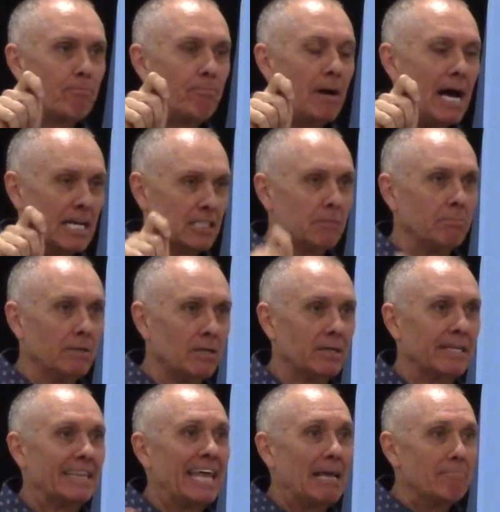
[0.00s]

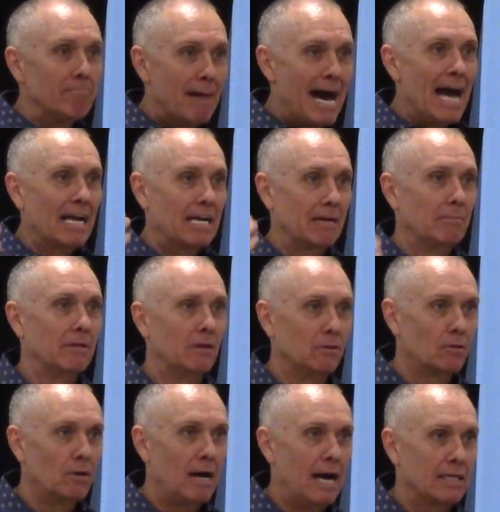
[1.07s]
possibility they might come to
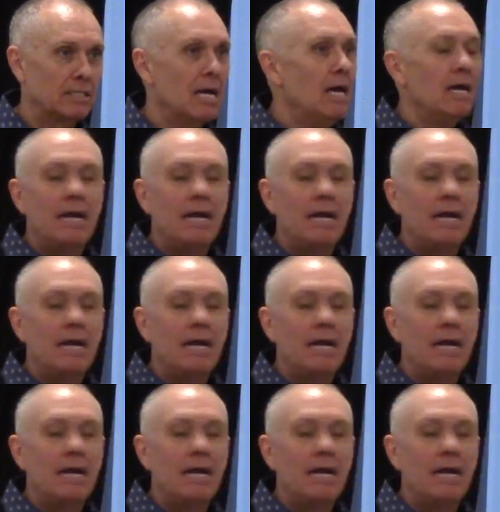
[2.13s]
Christ.